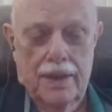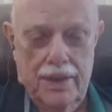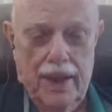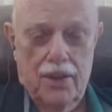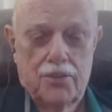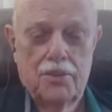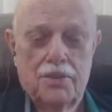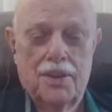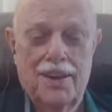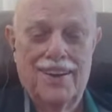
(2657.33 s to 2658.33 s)
Yes.
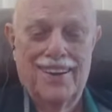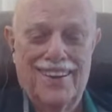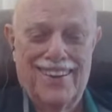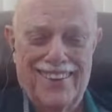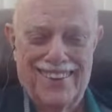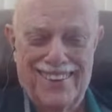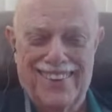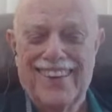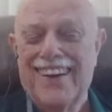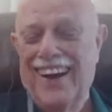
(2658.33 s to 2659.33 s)

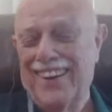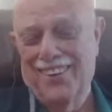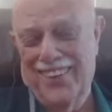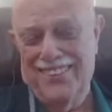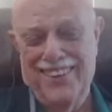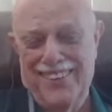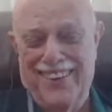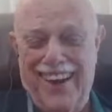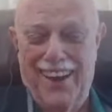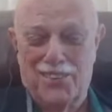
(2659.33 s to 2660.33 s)
I know that's not
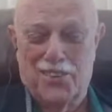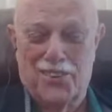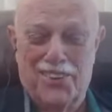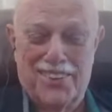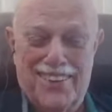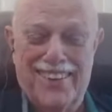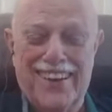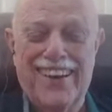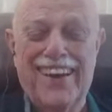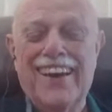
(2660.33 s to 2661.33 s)
the answer, is it?
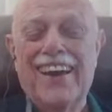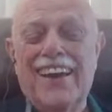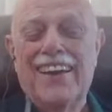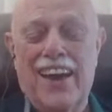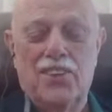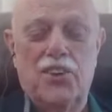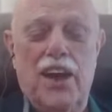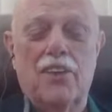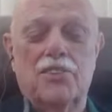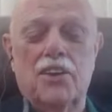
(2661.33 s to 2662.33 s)
Yes, you
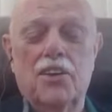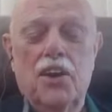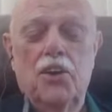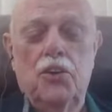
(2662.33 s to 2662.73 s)
have to.